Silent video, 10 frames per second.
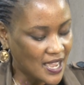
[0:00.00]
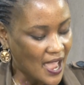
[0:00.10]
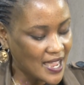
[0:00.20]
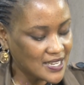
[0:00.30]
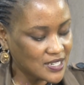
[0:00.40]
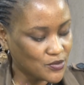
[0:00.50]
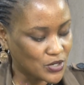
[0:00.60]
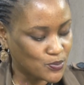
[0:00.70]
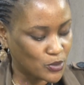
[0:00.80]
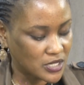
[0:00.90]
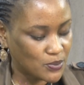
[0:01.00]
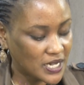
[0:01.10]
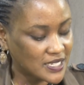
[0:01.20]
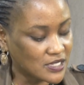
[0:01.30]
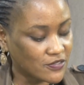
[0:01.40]
and
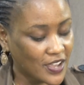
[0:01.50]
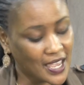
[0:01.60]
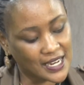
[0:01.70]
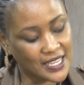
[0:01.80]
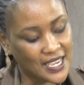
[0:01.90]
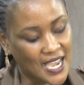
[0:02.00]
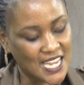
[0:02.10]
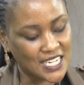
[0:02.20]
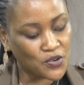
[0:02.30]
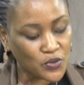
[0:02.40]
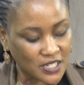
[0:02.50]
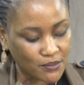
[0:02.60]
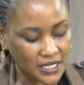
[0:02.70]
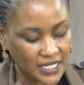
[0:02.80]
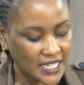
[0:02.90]
responsibilities fairly and
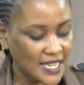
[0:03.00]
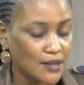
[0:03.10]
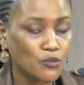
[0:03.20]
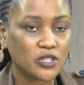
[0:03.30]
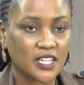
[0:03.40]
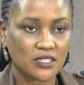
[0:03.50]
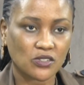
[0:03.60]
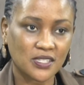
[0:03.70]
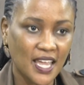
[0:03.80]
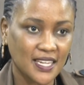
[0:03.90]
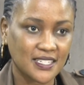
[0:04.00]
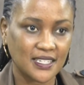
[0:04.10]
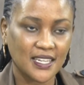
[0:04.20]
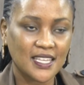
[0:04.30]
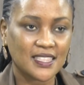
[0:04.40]
equitably in a modern society.